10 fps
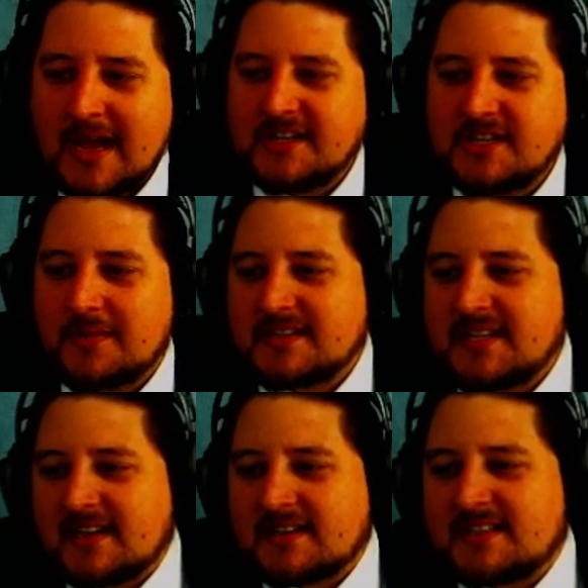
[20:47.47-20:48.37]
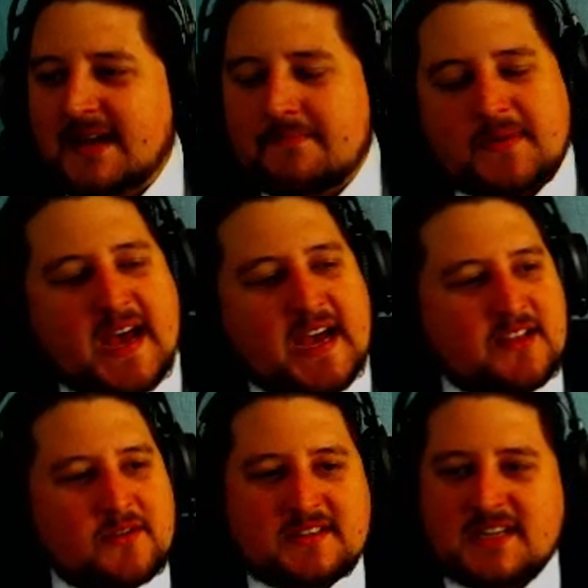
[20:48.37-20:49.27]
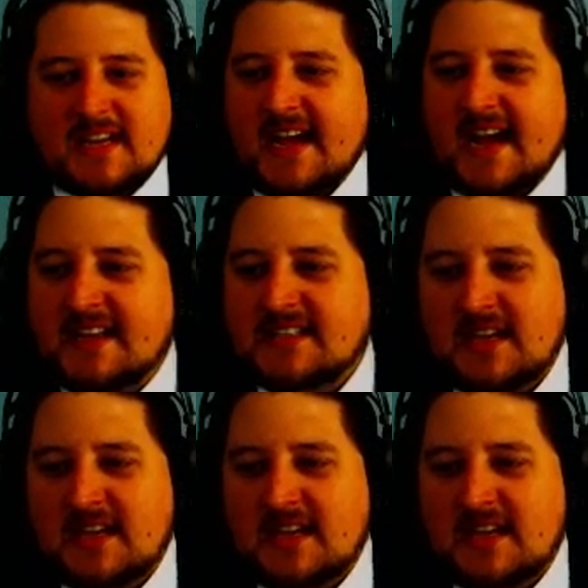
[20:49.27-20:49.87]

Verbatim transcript: I do want to take a step back, though, and say, guys,